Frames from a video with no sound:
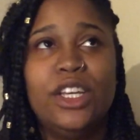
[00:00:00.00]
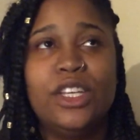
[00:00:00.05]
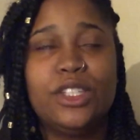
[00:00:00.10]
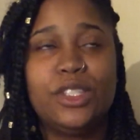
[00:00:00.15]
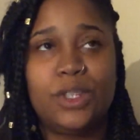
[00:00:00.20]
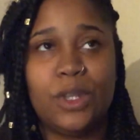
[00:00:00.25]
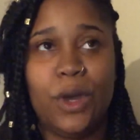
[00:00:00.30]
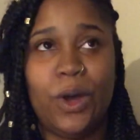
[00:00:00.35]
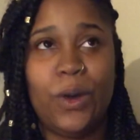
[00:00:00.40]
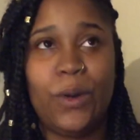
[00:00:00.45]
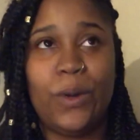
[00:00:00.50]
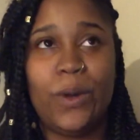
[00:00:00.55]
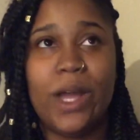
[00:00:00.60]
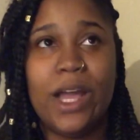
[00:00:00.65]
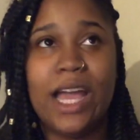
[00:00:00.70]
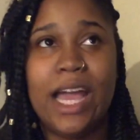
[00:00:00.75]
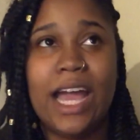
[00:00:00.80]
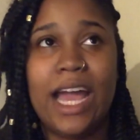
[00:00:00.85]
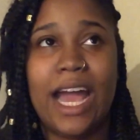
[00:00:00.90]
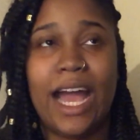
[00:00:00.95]
So
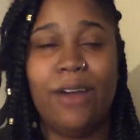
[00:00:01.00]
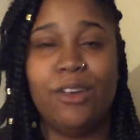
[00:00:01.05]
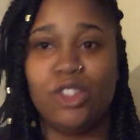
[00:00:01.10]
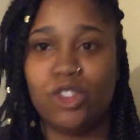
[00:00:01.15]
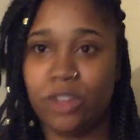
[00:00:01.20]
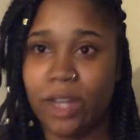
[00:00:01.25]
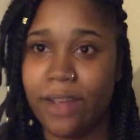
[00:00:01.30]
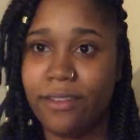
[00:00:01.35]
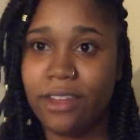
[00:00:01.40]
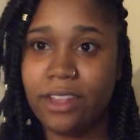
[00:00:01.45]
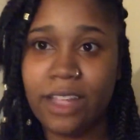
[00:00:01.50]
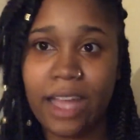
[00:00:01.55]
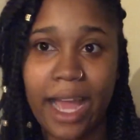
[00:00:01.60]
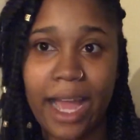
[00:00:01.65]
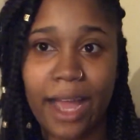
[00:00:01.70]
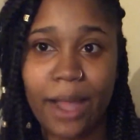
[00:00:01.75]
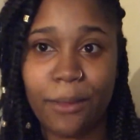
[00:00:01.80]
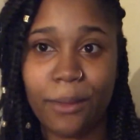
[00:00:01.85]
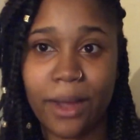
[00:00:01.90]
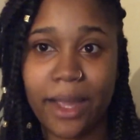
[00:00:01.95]
I was driving on the
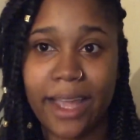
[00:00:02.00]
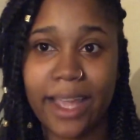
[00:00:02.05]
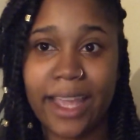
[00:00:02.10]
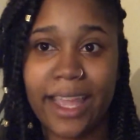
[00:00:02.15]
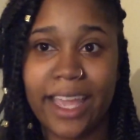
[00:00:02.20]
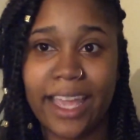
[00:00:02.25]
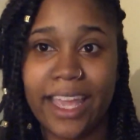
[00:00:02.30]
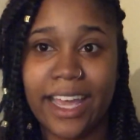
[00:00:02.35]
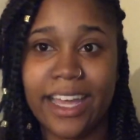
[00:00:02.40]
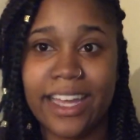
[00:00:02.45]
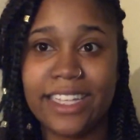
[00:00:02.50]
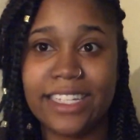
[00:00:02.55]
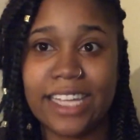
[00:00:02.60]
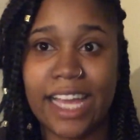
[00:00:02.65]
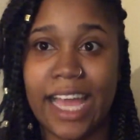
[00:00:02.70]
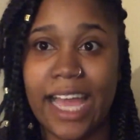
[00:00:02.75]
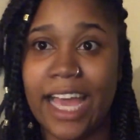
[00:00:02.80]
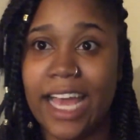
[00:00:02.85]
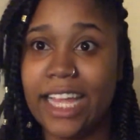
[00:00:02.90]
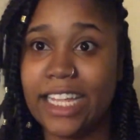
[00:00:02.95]
highway, and
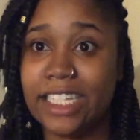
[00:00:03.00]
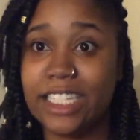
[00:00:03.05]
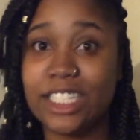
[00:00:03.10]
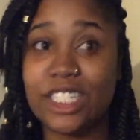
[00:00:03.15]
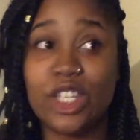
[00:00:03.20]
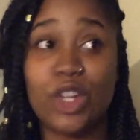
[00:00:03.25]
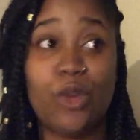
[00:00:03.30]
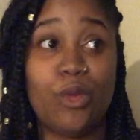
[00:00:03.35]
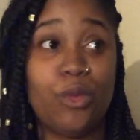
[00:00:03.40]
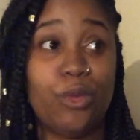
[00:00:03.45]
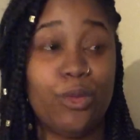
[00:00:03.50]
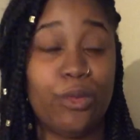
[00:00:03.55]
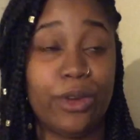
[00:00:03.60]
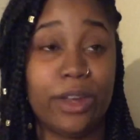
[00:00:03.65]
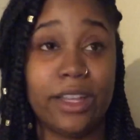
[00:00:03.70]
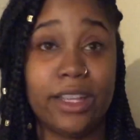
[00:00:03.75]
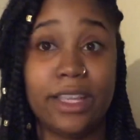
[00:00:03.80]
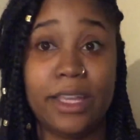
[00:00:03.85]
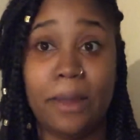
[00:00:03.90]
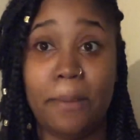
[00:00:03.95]
I had this
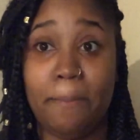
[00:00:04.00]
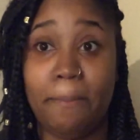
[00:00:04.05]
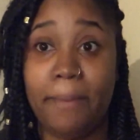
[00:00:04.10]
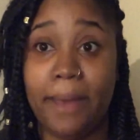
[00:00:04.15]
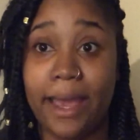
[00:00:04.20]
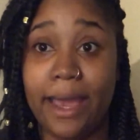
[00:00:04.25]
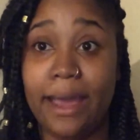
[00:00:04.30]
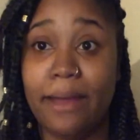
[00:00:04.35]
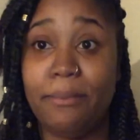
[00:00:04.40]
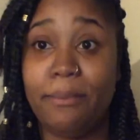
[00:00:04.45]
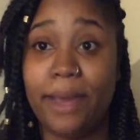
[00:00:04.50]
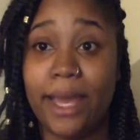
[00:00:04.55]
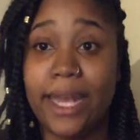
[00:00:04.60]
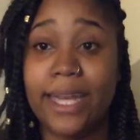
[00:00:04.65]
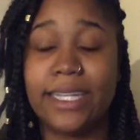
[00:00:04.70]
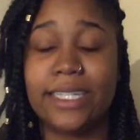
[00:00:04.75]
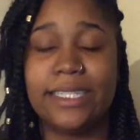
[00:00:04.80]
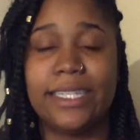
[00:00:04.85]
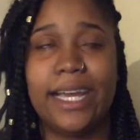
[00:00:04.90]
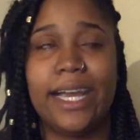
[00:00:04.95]
really bad
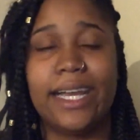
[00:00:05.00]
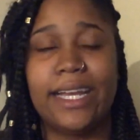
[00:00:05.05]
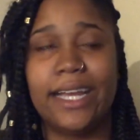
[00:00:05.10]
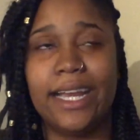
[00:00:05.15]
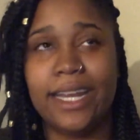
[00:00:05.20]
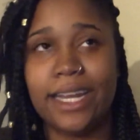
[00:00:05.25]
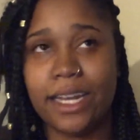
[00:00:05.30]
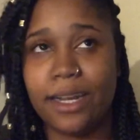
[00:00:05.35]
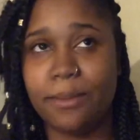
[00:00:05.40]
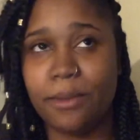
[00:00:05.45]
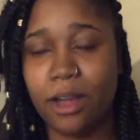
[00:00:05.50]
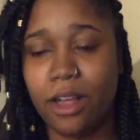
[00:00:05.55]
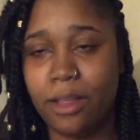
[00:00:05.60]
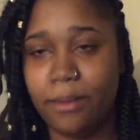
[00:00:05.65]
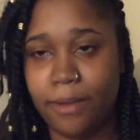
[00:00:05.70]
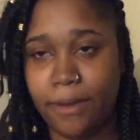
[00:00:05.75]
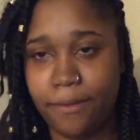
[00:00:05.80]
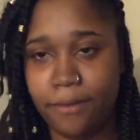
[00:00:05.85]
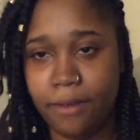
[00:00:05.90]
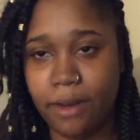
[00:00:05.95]
panic attack, and I ended up
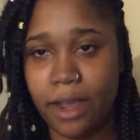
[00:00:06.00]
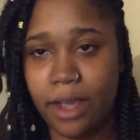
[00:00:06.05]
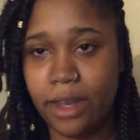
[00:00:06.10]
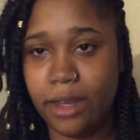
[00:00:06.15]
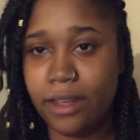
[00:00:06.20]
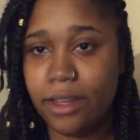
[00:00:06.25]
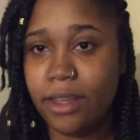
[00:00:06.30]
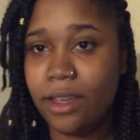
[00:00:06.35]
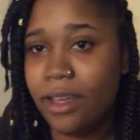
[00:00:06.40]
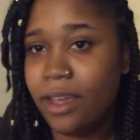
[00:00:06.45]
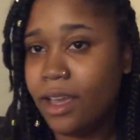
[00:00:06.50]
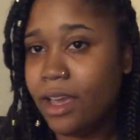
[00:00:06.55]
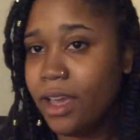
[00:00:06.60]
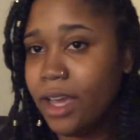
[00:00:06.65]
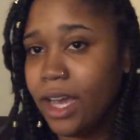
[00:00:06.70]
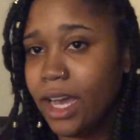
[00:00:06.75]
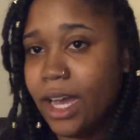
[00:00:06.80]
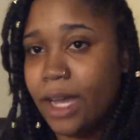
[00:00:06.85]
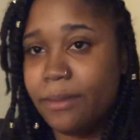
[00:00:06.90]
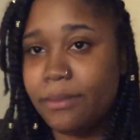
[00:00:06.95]
calling my friend
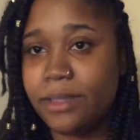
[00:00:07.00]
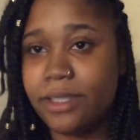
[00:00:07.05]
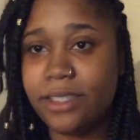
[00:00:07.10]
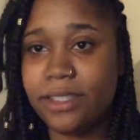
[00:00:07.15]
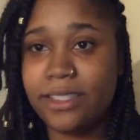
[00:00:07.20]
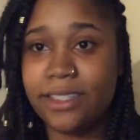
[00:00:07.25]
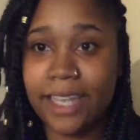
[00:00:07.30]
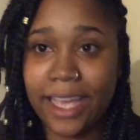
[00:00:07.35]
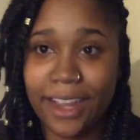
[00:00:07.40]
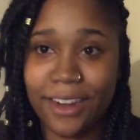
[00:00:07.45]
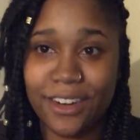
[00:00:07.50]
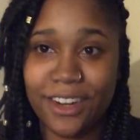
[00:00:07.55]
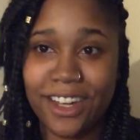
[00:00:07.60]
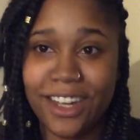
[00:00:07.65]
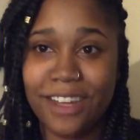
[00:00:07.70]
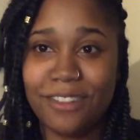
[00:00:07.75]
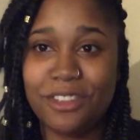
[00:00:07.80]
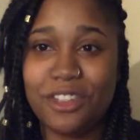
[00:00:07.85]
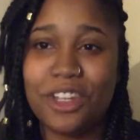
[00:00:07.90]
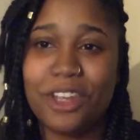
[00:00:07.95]

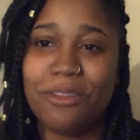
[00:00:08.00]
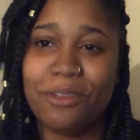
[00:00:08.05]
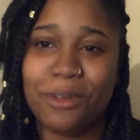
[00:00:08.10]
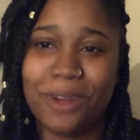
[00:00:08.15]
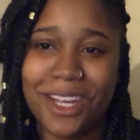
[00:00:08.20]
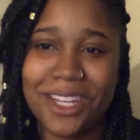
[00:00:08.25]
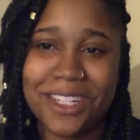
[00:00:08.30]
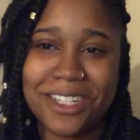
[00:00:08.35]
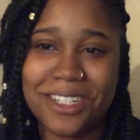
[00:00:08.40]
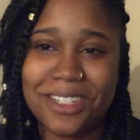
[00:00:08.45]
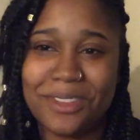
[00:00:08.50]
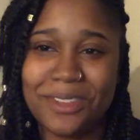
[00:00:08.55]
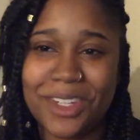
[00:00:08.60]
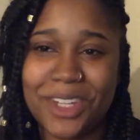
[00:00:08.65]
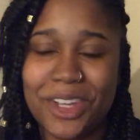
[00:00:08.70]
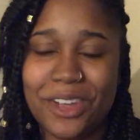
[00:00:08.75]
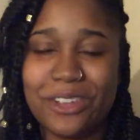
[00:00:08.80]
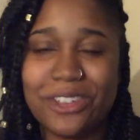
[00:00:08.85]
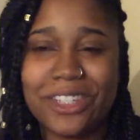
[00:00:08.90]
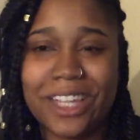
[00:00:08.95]
Sarah. If she ever watched this
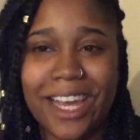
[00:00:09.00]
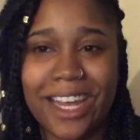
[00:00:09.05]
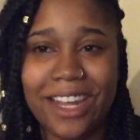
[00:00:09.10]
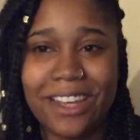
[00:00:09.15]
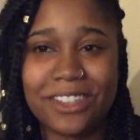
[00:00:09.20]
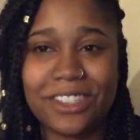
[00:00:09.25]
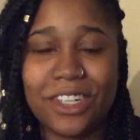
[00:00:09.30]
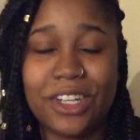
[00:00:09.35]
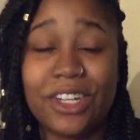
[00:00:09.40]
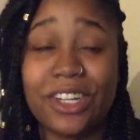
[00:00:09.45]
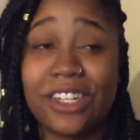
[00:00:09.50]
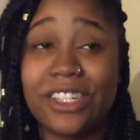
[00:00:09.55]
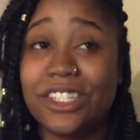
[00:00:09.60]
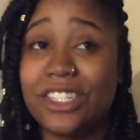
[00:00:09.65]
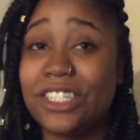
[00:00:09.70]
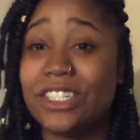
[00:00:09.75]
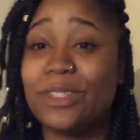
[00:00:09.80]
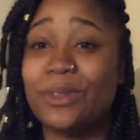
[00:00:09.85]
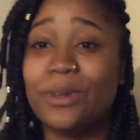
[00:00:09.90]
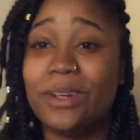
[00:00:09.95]
video, shout out to her, because
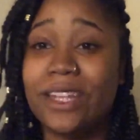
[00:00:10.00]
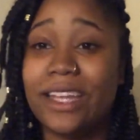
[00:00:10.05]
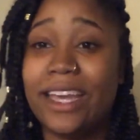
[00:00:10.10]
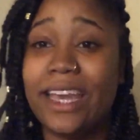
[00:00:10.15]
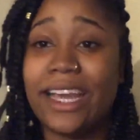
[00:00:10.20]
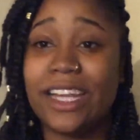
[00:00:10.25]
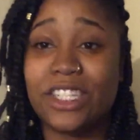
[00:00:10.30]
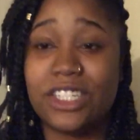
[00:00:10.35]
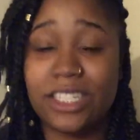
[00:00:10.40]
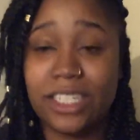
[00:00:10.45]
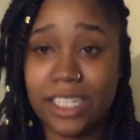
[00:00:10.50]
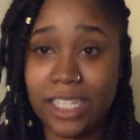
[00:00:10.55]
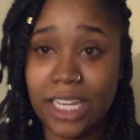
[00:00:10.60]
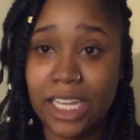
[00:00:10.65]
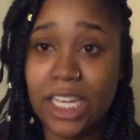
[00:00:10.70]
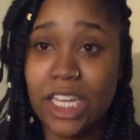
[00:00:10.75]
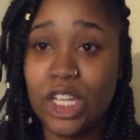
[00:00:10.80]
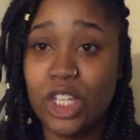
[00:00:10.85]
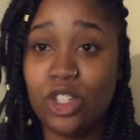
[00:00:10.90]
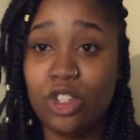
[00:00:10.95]
she's the one that actually
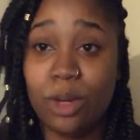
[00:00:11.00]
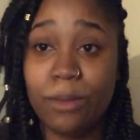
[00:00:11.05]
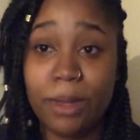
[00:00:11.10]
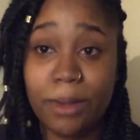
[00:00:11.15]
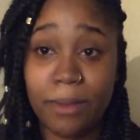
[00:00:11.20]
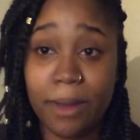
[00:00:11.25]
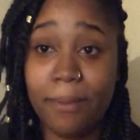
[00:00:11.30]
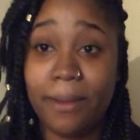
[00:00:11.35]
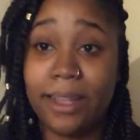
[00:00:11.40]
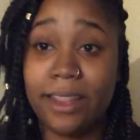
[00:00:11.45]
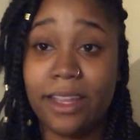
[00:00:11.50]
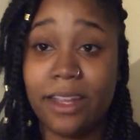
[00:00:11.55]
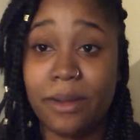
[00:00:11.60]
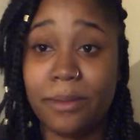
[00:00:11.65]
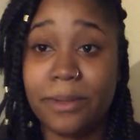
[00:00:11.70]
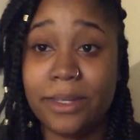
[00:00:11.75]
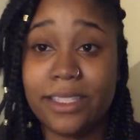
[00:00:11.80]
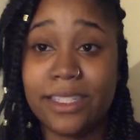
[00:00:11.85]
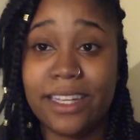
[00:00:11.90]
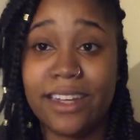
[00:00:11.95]
told me about my
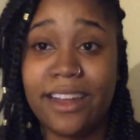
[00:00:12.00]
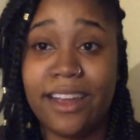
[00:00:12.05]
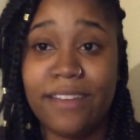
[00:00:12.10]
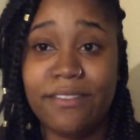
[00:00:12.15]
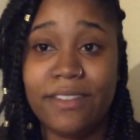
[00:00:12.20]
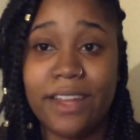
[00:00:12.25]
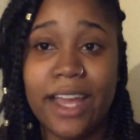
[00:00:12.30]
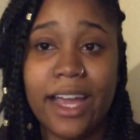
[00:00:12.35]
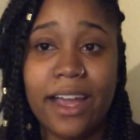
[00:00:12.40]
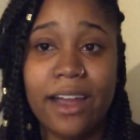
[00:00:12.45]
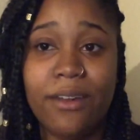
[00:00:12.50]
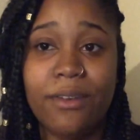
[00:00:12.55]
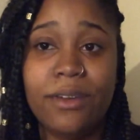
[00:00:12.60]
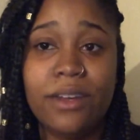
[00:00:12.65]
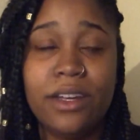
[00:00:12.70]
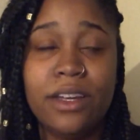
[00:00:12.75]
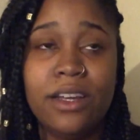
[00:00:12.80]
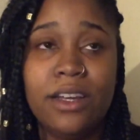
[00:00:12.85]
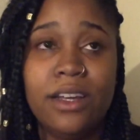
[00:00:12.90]
therapist that I have now,